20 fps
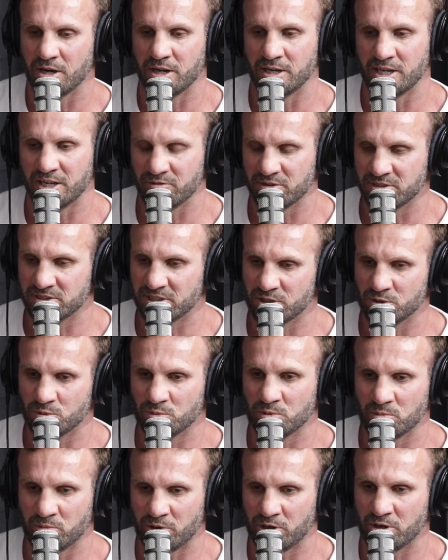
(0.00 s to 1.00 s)
I never said to a
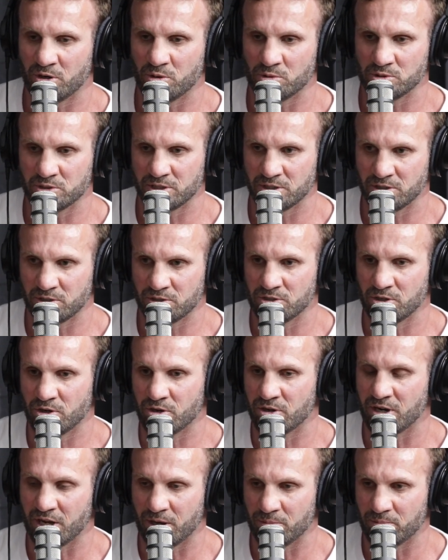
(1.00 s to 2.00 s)
promoter I was going to
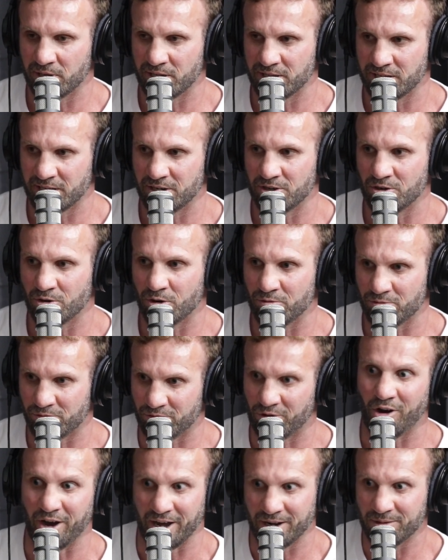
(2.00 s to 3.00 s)
turn up and then not
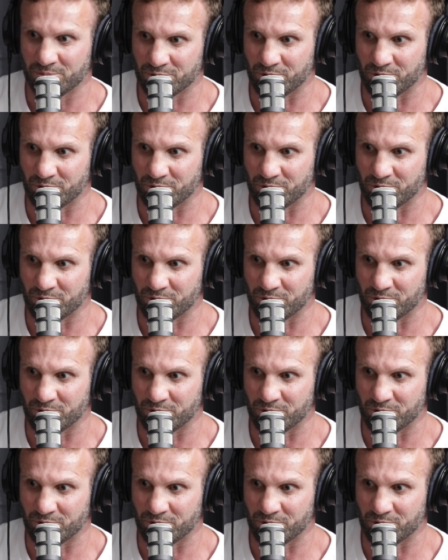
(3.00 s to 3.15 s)
fight